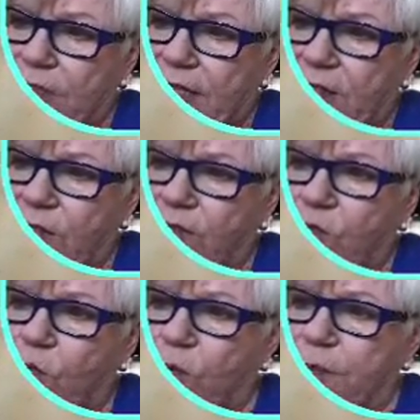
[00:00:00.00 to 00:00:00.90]
I looked
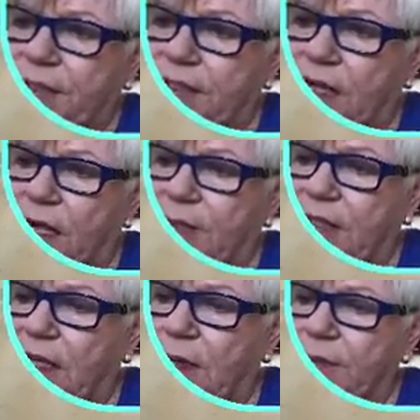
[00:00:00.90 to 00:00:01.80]
for them in Hobby
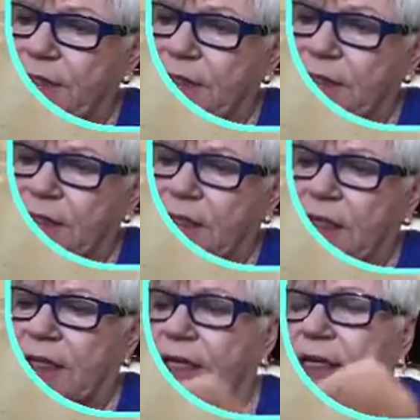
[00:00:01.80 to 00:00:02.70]
Lobby,
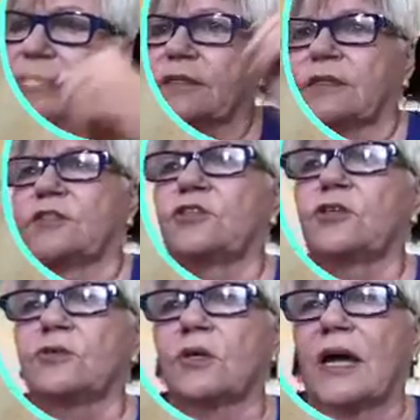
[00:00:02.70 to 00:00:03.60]
and you
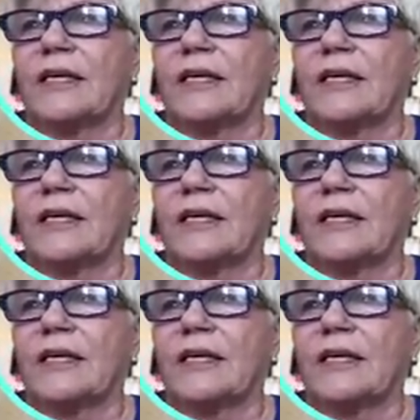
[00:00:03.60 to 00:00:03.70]
don't